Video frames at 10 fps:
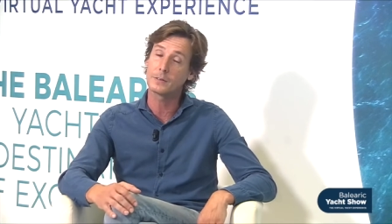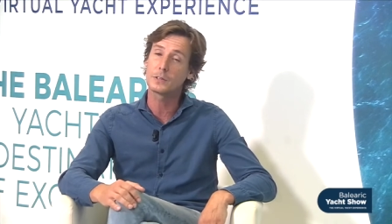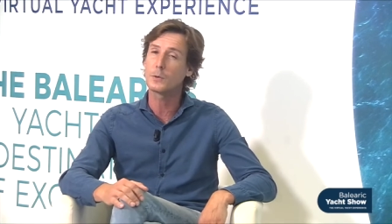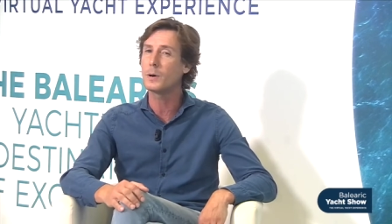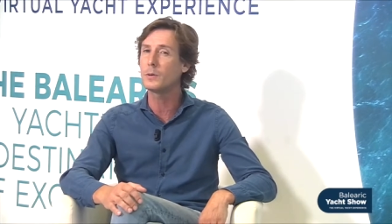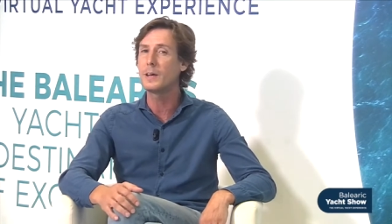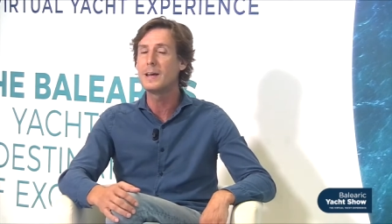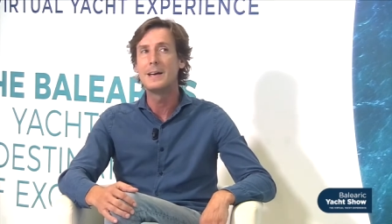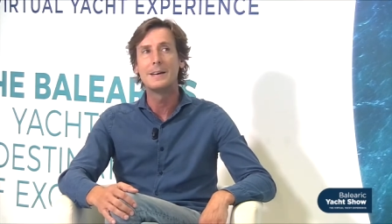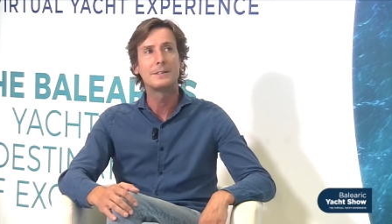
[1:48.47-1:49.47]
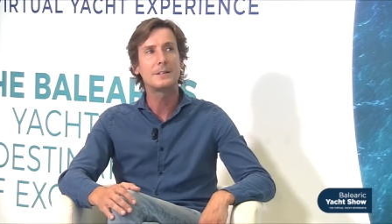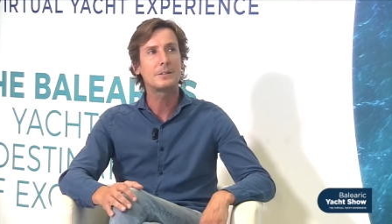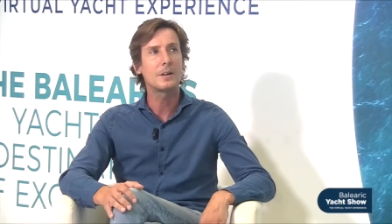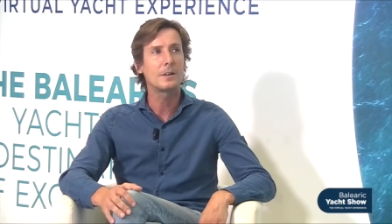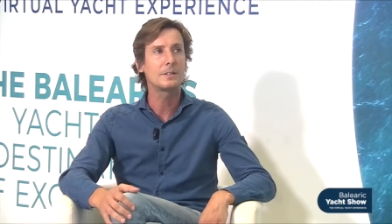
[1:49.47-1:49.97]
It's around
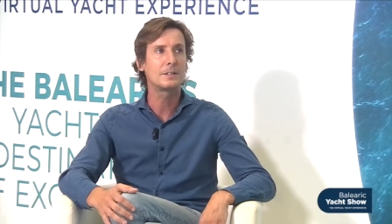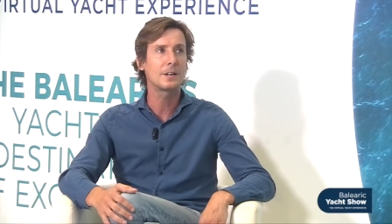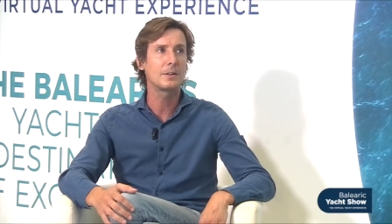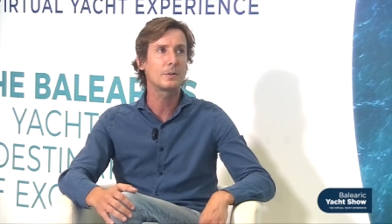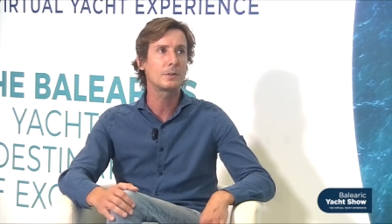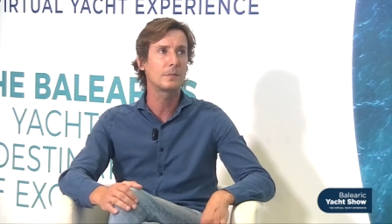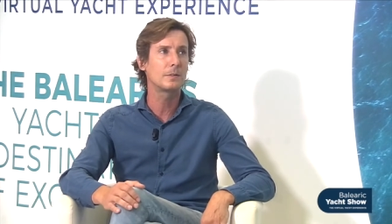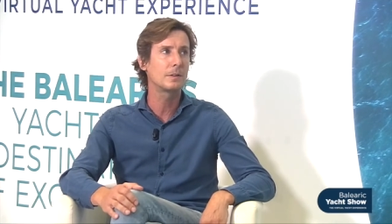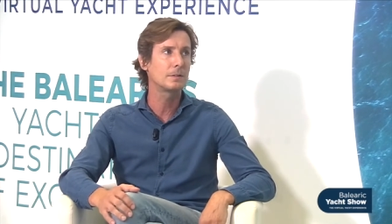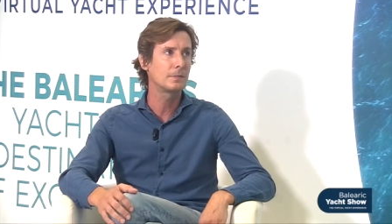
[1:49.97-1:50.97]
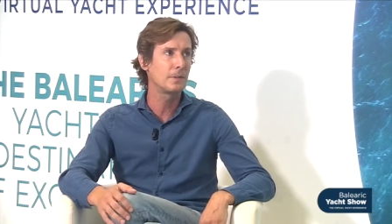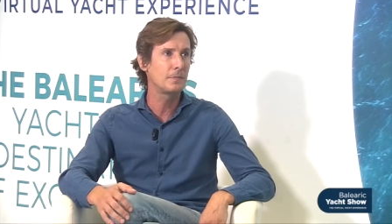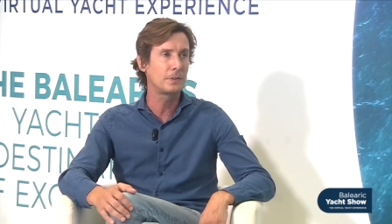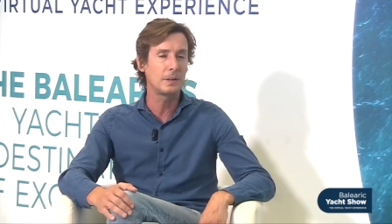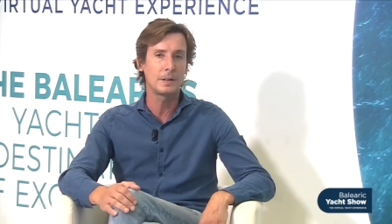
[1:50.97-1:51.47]

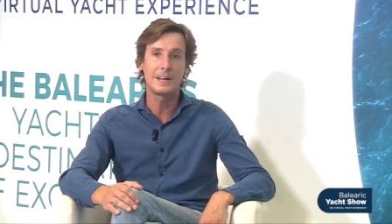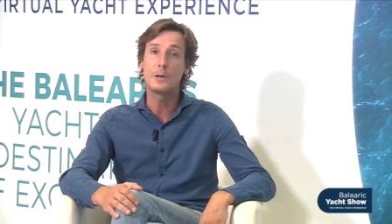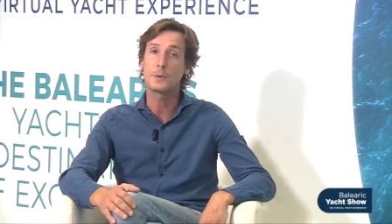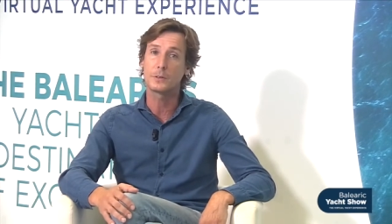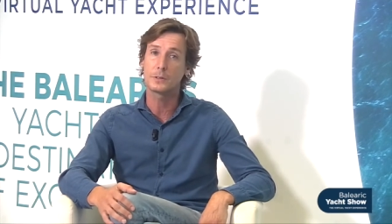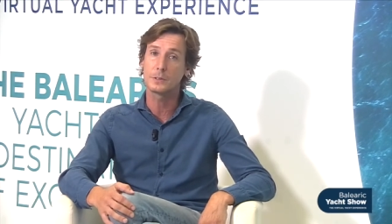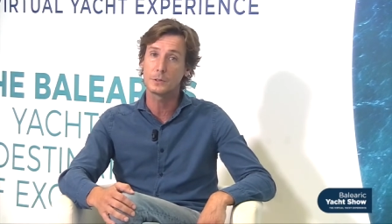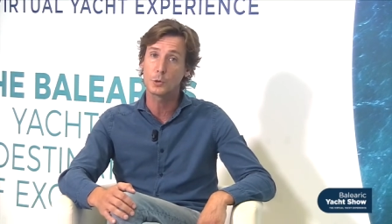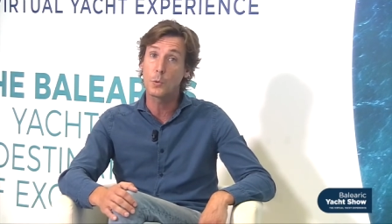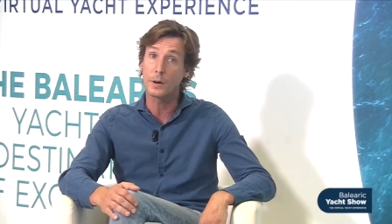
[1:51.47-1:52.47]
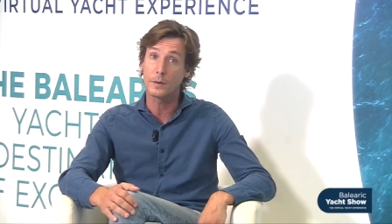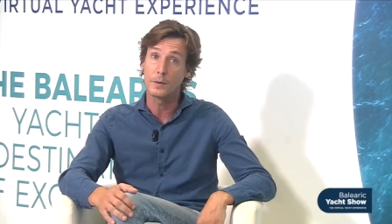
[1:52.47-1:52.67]
650 kilometers square.